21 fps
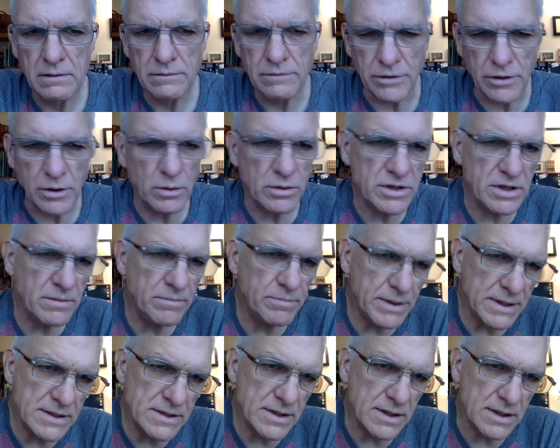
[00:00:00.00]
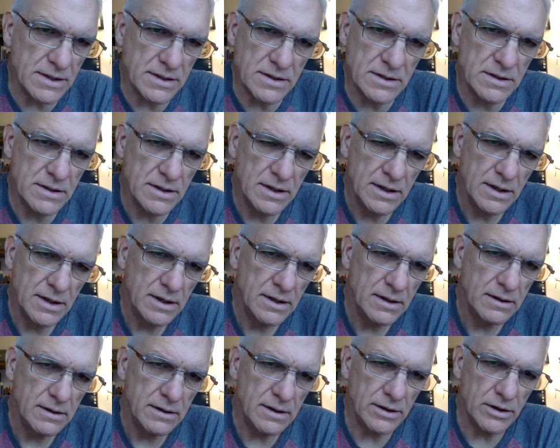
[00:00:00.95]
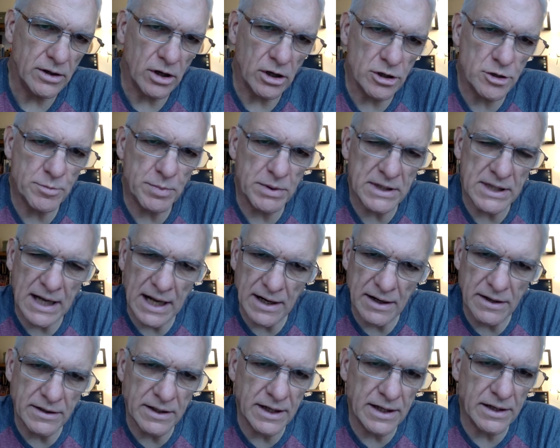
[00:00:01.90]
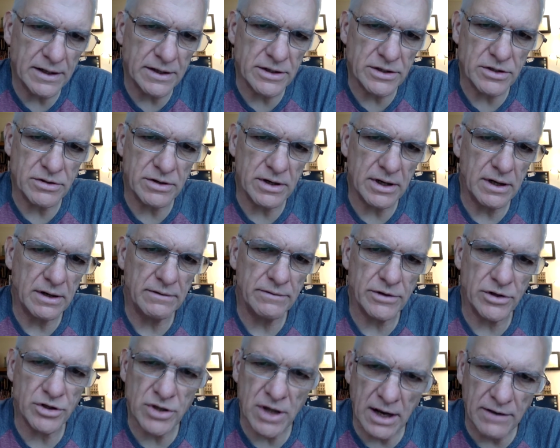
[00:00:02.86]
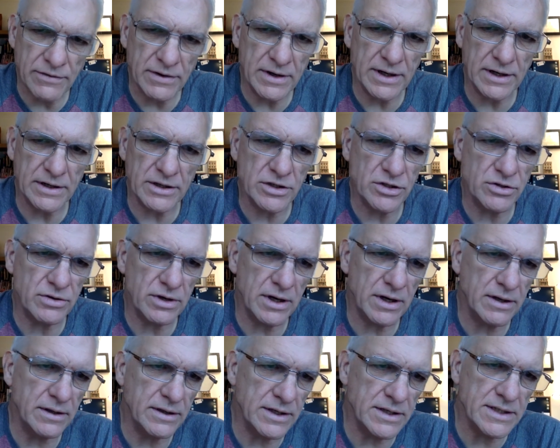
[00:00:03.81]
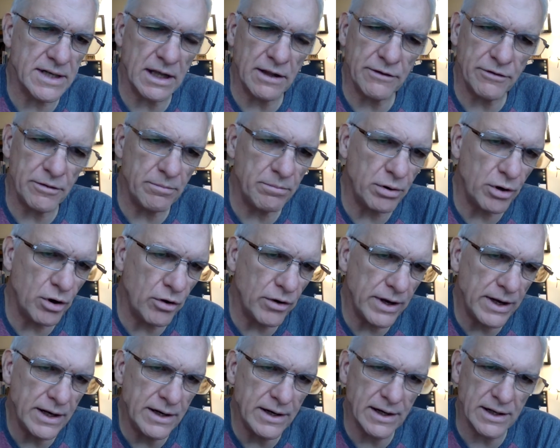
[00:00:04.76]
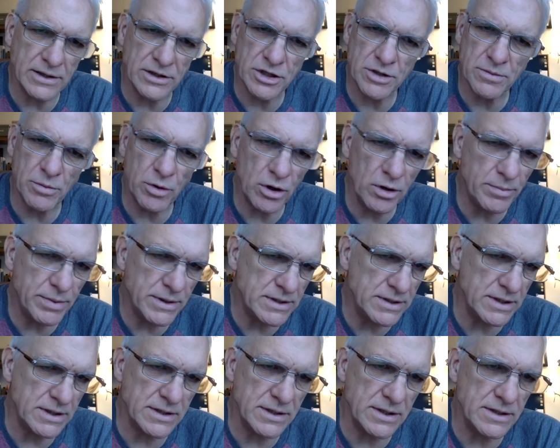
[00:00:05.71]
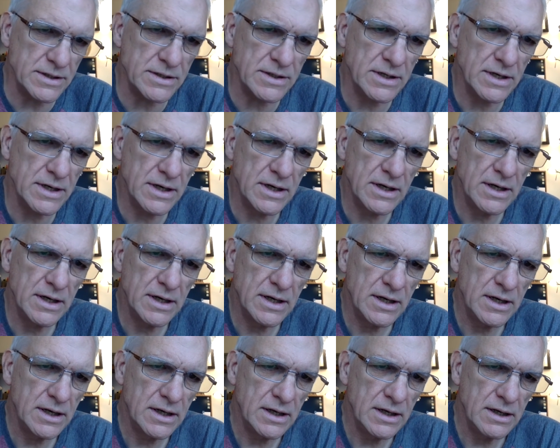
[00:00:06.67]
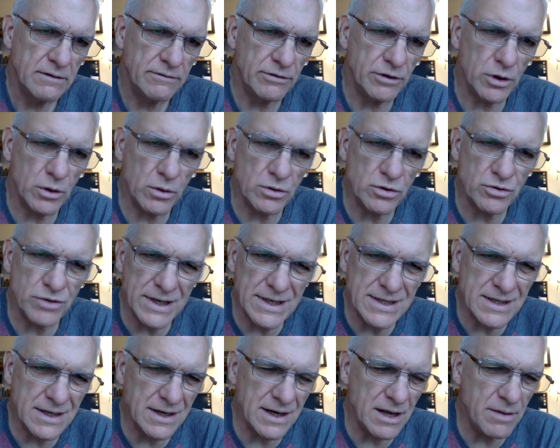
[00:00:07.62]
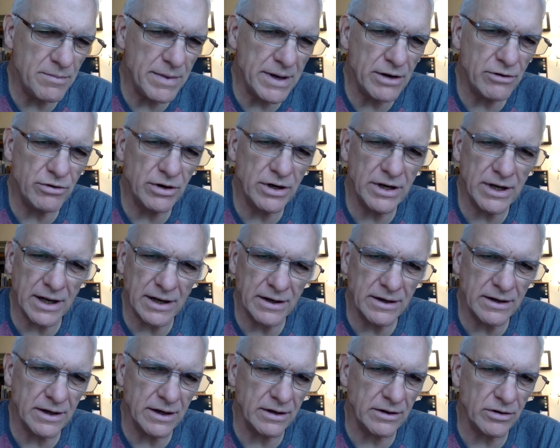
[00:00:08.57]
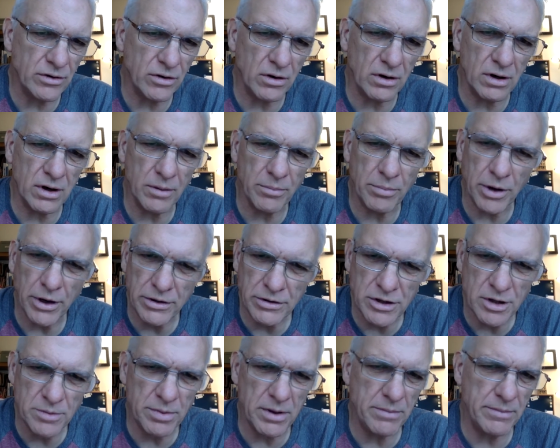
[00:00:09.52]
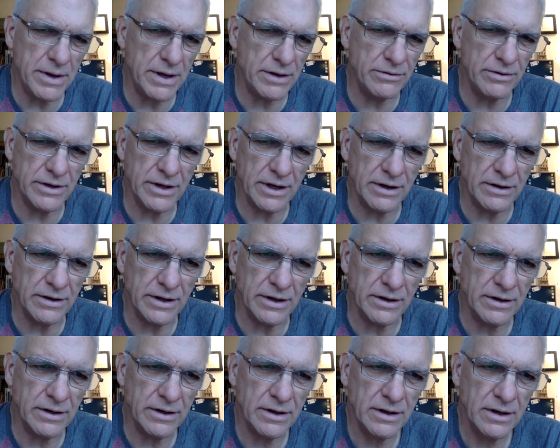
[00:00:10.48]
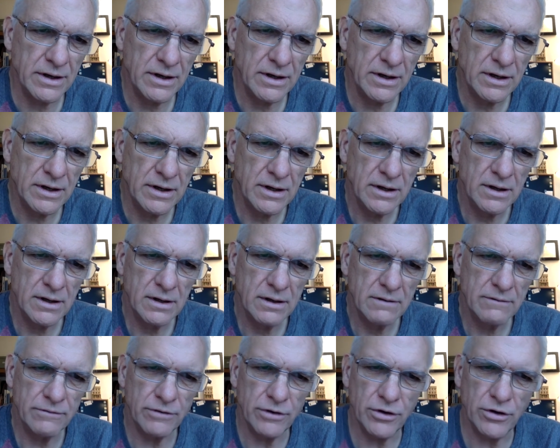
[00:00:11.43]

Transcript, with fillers: For those in business, in the hospitality industry, the travel industry, the self employed and small businesses, for those recently made redundant or about to be made redundant, for